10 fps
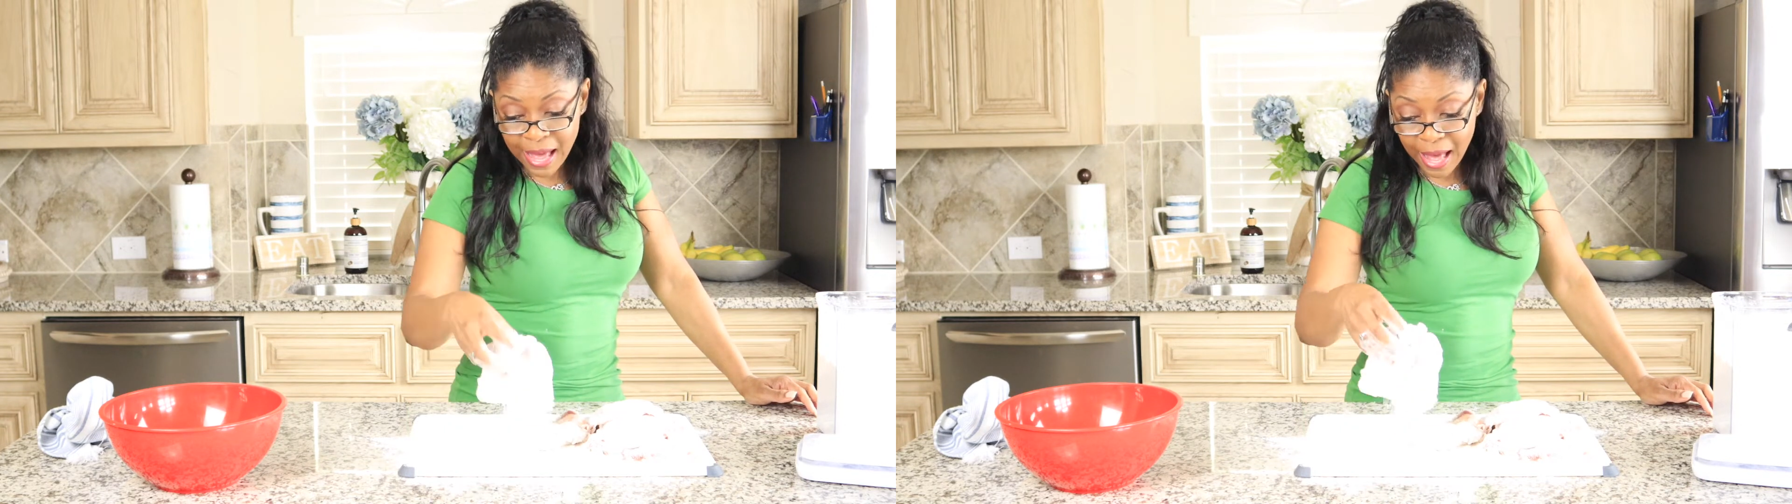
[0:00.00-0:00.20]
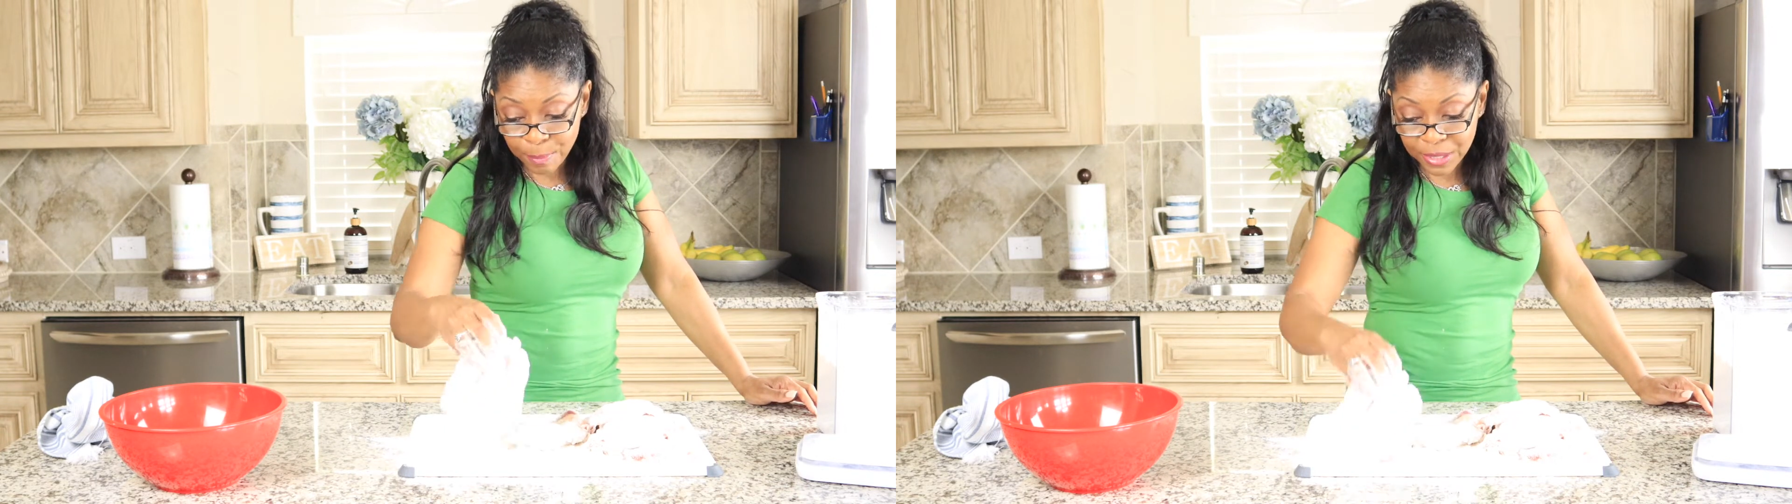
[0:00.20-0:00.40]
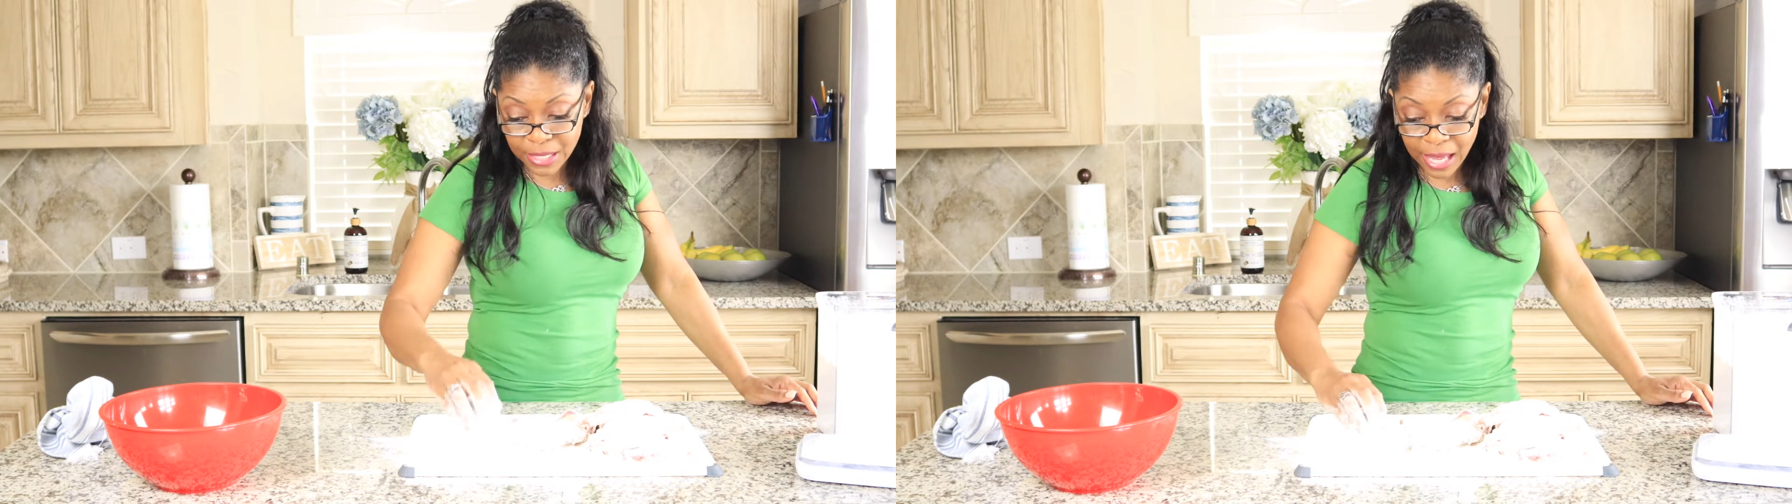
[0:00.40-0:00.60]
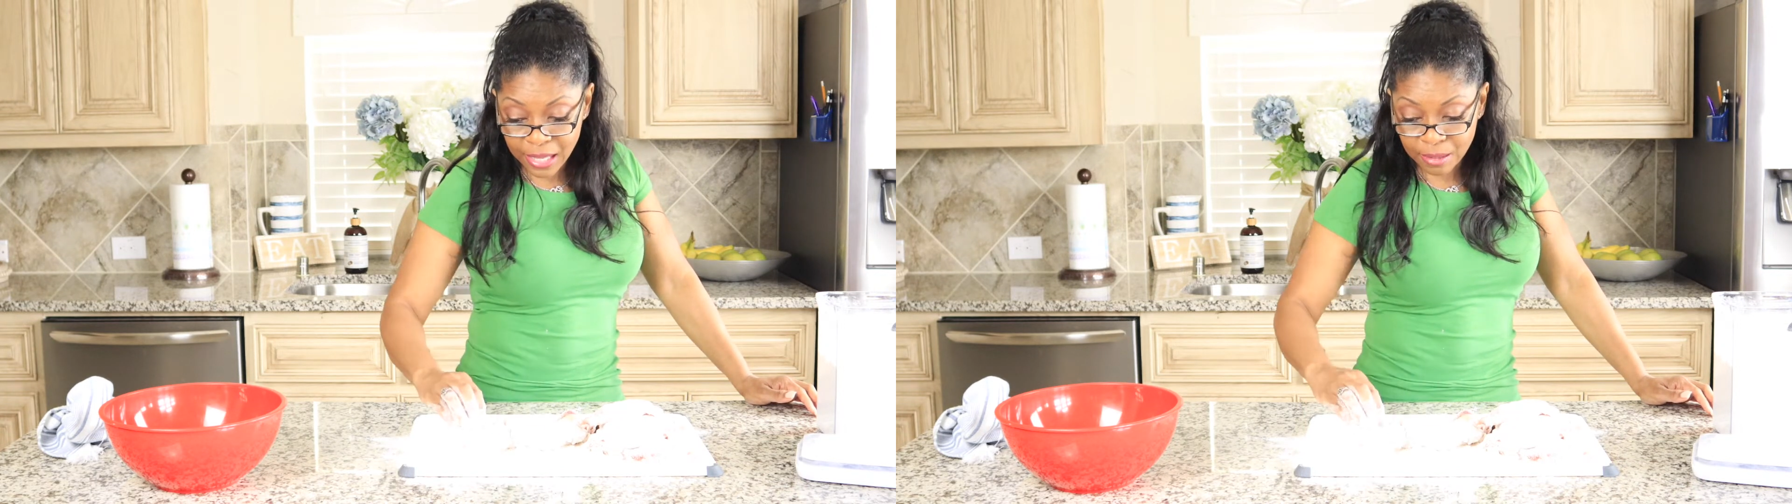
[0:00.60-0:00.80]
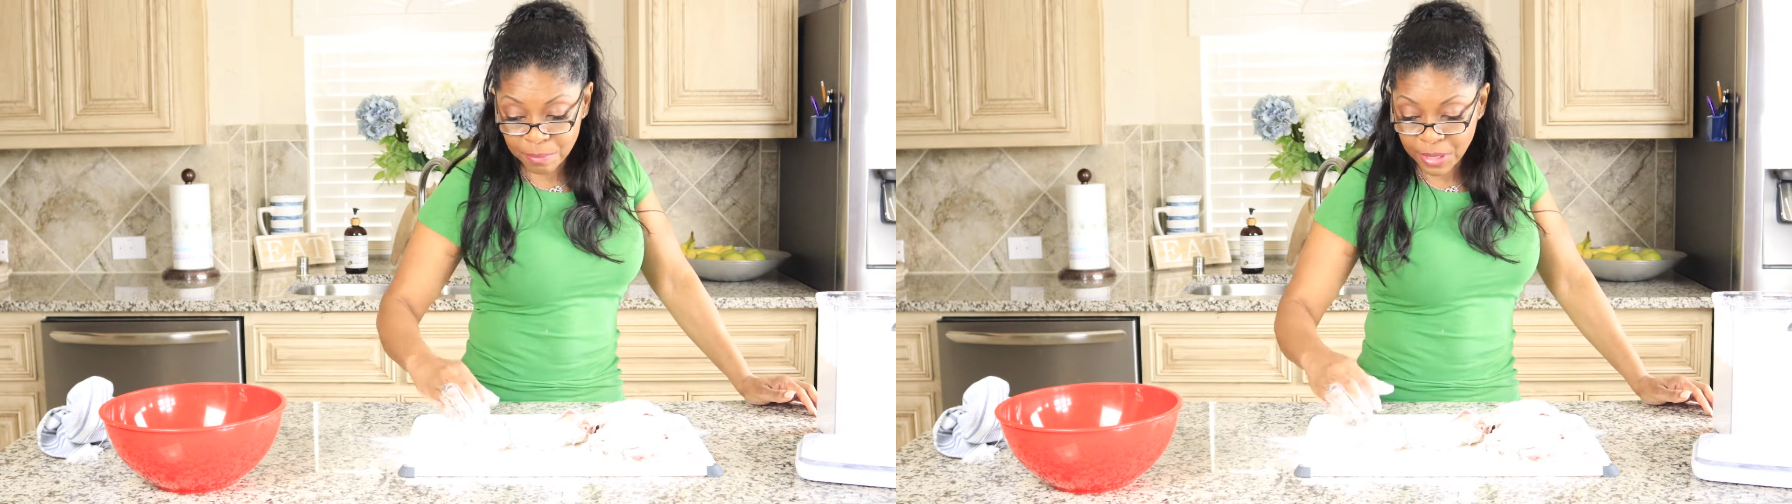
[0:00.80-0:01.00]
I mean,
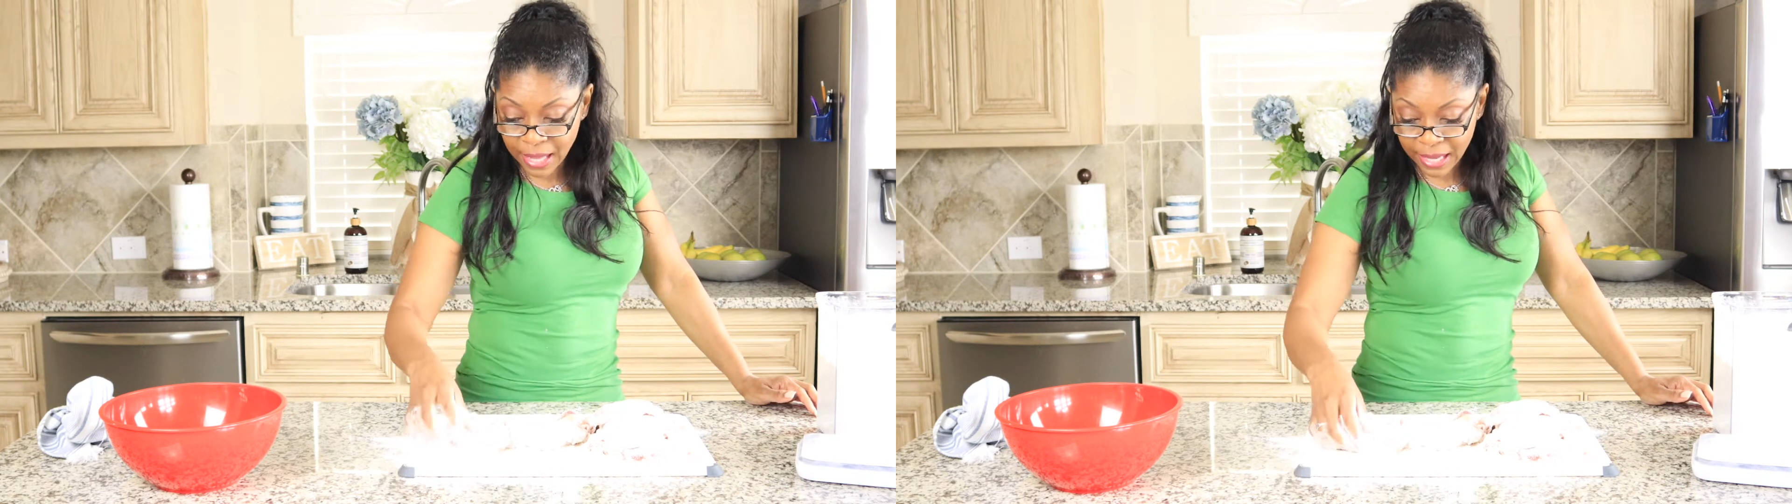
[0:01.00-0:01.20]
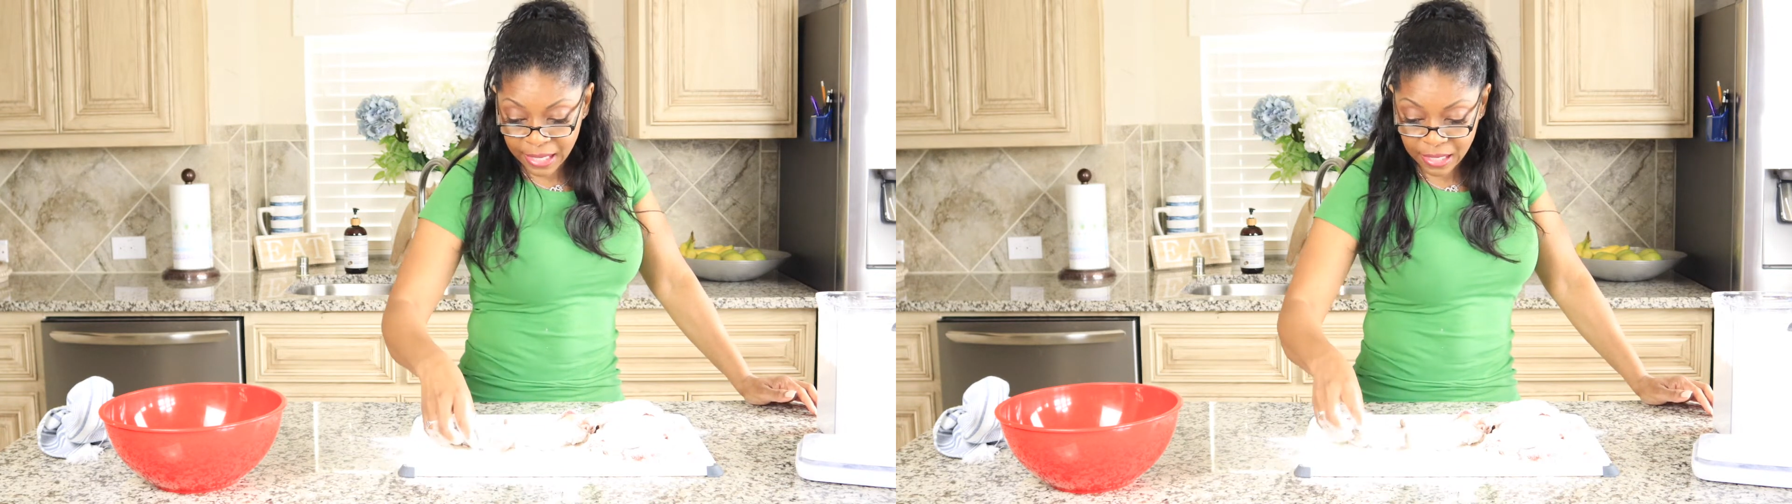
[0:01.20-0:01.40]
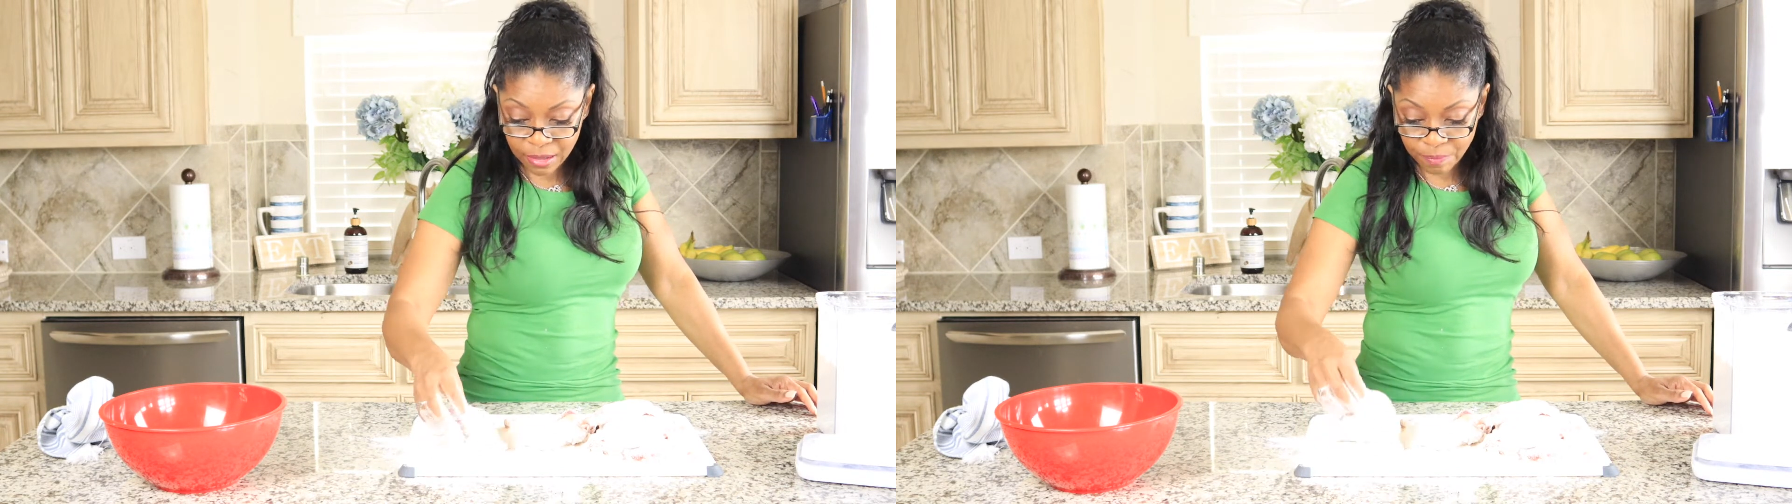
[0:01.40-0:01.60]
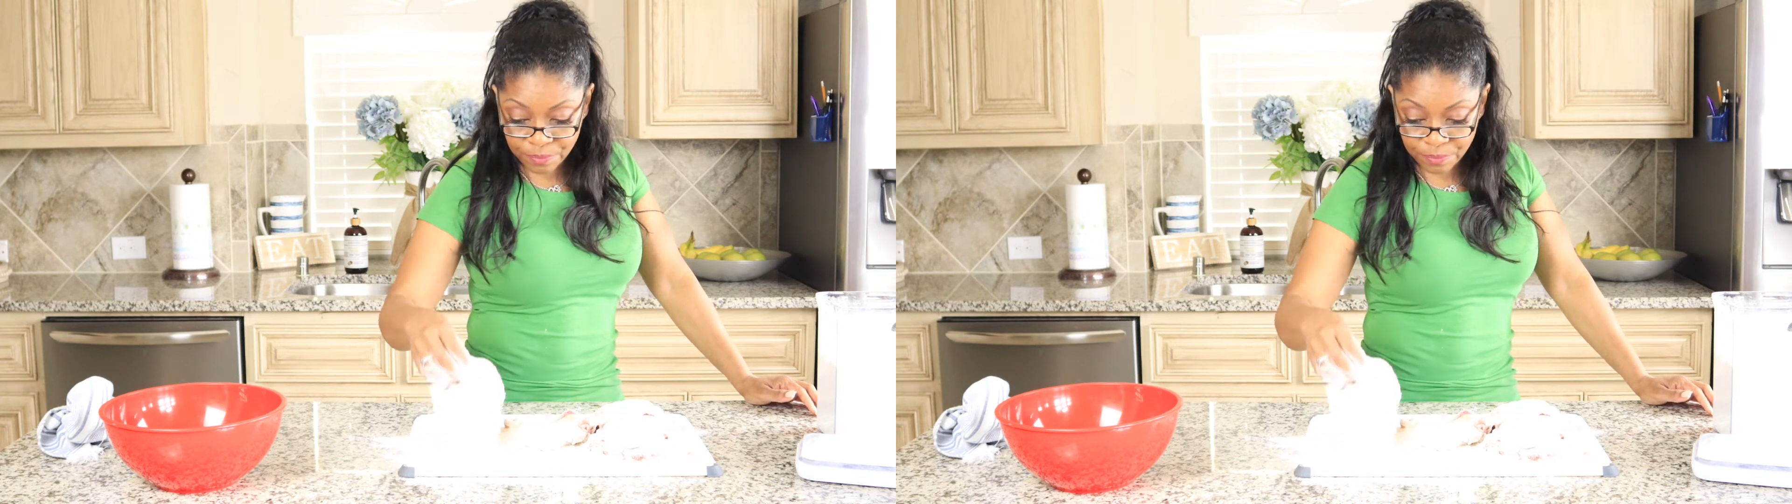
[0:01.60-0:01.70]
I am like,